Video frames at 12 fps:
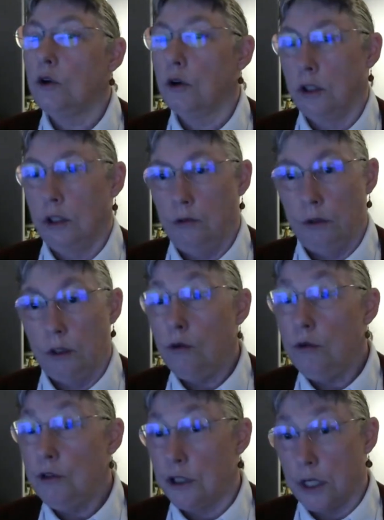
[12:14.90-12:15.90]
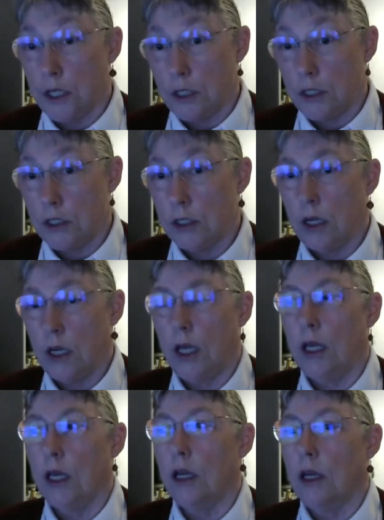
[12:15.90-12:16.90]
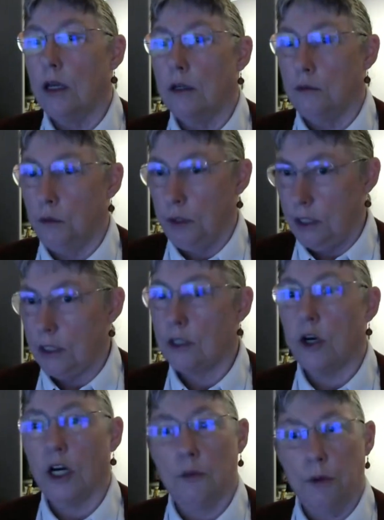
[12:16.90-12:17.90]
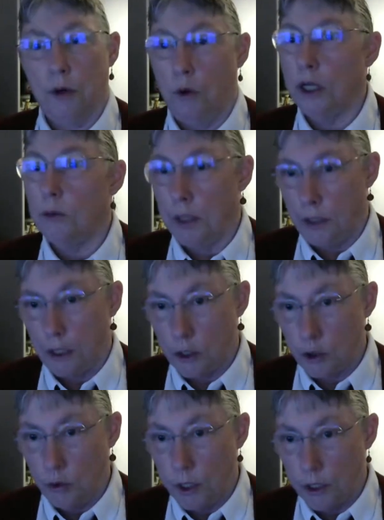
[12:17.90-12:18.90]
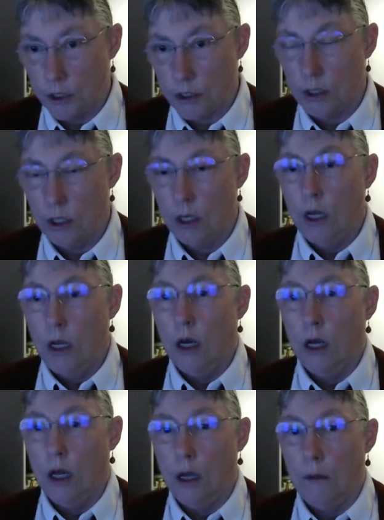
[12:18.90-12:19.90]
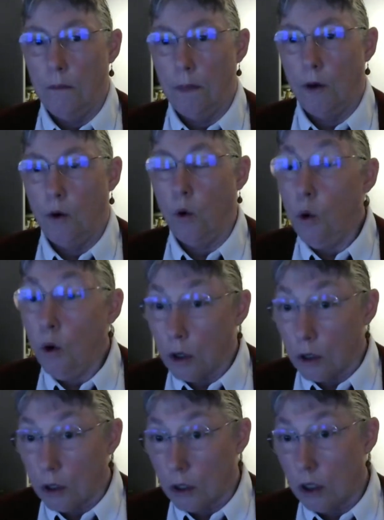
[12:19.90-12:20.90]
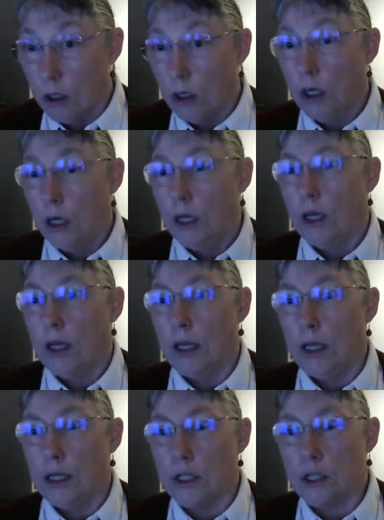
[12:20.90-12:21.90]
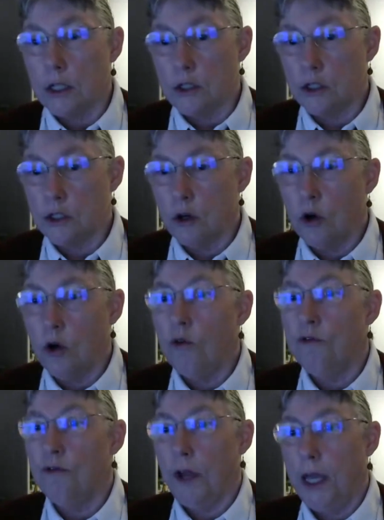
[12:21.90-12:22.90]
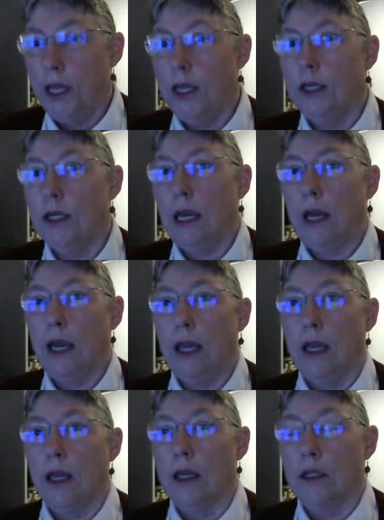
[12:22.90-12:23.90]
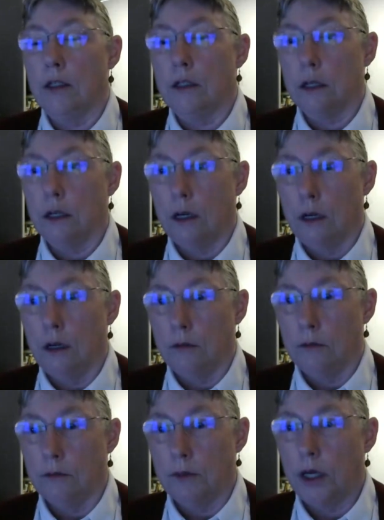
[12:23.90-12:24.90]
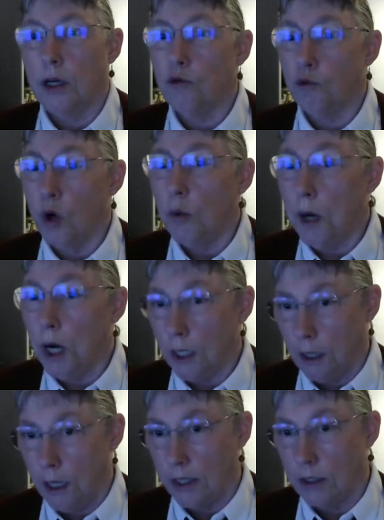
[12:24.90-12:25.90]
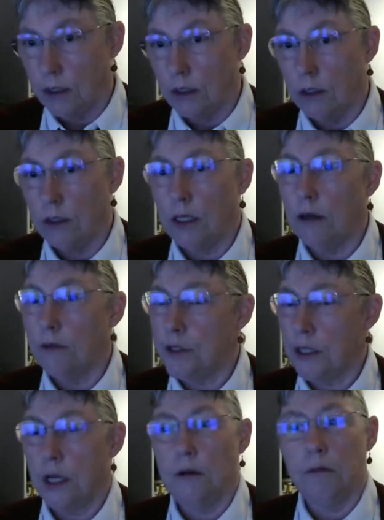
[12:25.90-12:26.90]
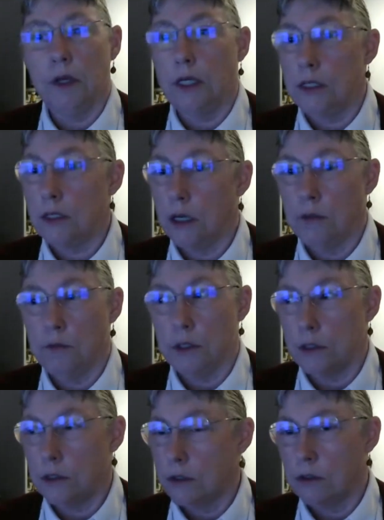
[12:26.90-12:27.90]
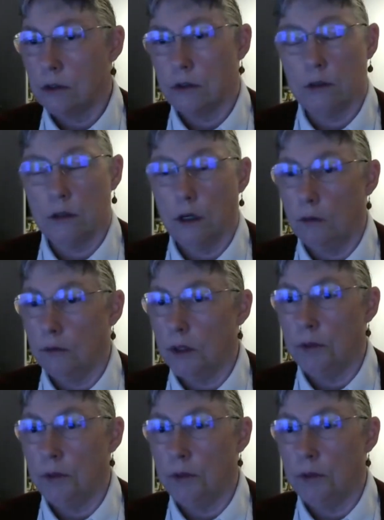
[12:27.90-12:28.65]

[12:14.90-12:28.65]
either you used it and we need to talk about why you made that choice, or it's so vague and kind of robot-like. And I think I've said many times,